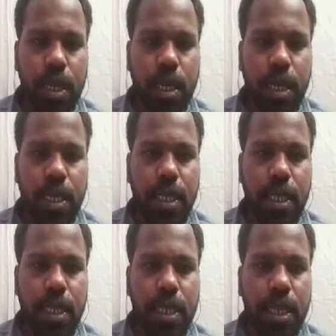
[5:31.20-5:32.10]

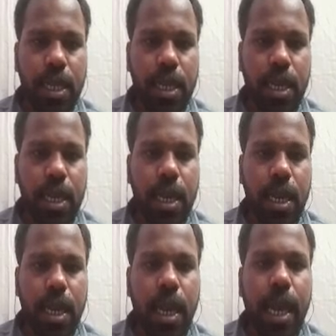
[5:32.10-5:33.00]
yes,
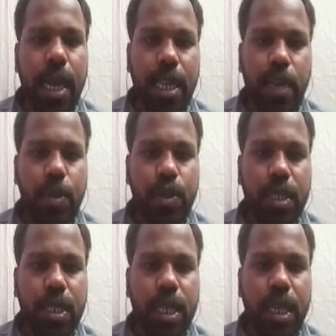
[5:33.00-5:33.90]
I can able to
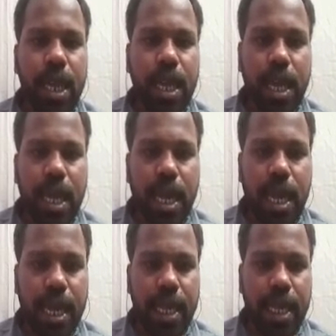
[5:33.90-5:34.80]
see,
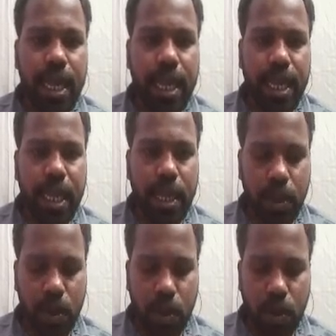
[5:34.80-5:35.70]
and then
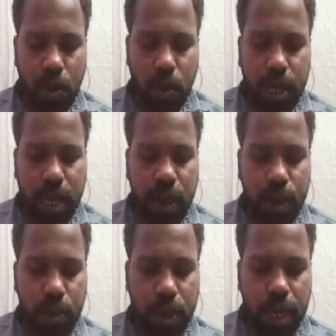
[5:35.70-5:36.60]
what I
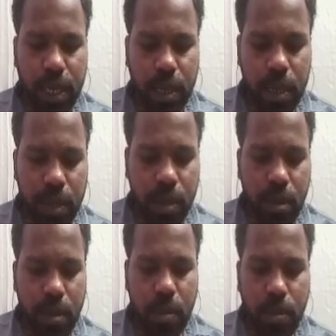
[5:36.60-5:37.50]
have to write
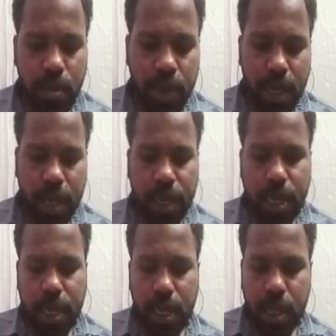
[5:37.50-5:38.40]
print
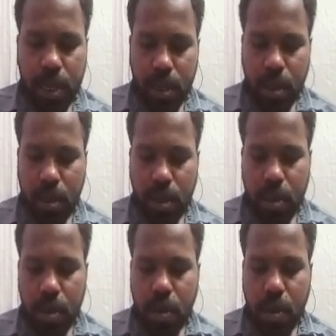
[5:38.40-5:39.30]

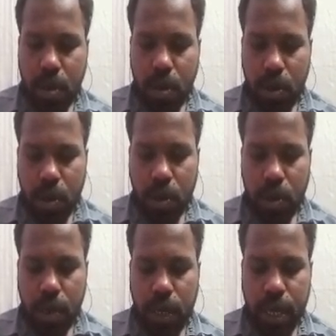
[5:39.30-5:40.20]

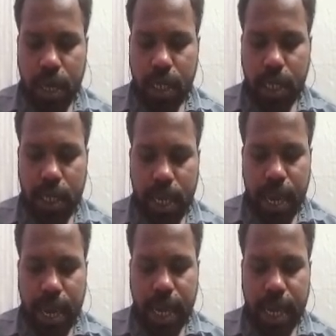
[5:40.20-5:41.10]
slash
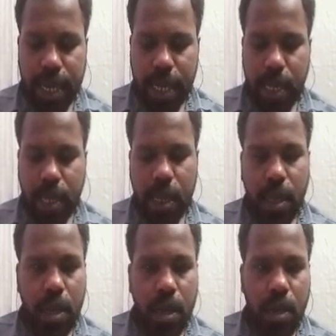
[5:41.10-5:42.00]
n,
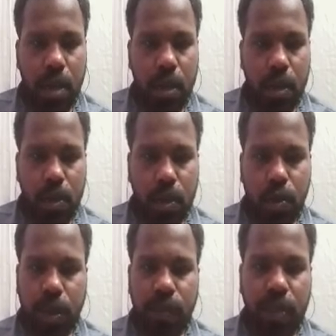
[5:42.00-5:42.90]

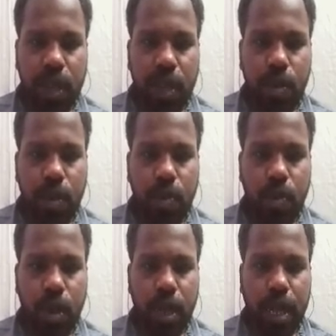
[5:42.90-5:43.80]
so it will give me
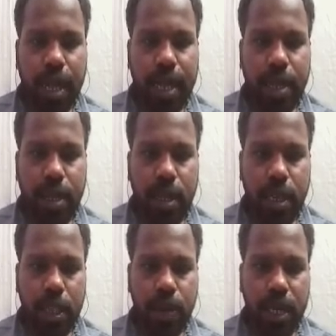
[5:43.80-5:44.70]
one line
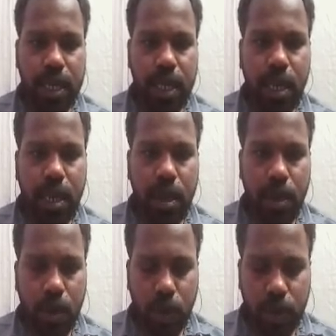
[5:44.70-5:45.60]
spacing.
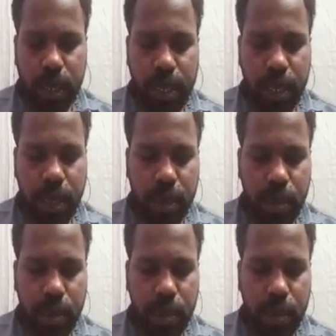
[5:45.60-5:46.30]
After that,